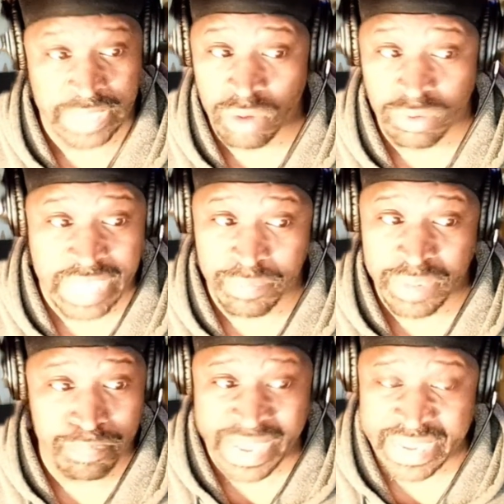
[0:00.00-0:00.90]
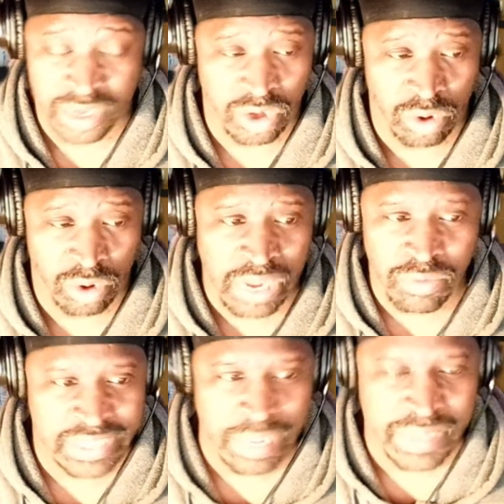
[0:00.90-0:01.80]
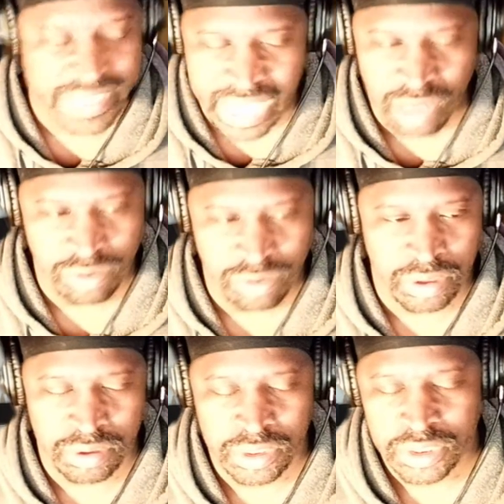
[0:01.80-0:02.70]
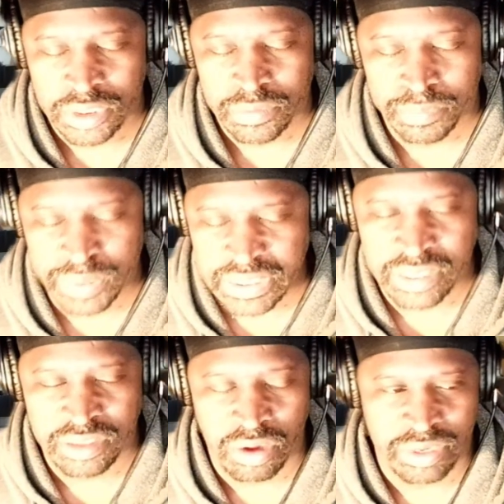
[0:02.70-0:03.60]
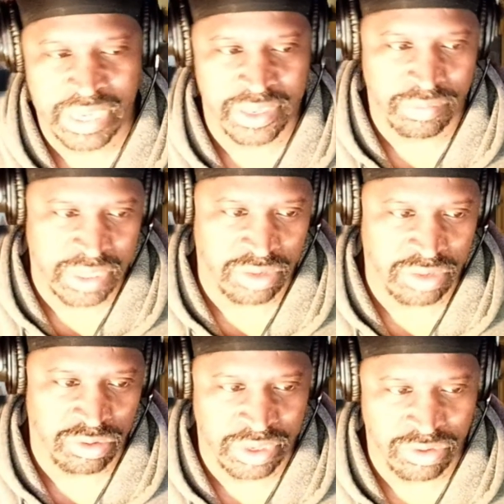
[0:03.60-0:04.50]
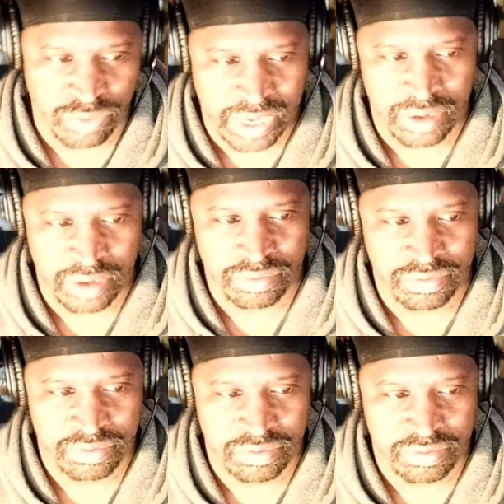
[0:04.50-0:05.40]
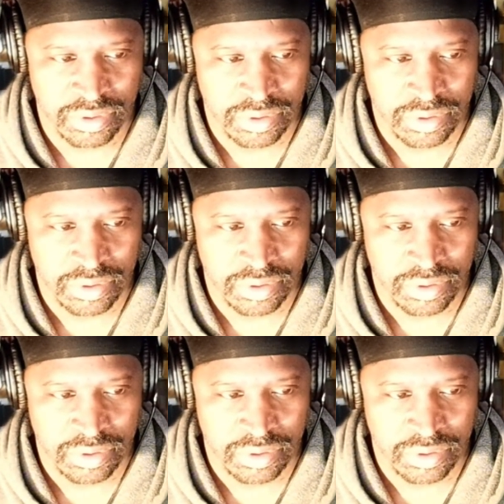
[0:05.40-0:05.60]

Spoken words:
That's what they be banking on. That's what they be counting on. Please don't let him get through his rounds.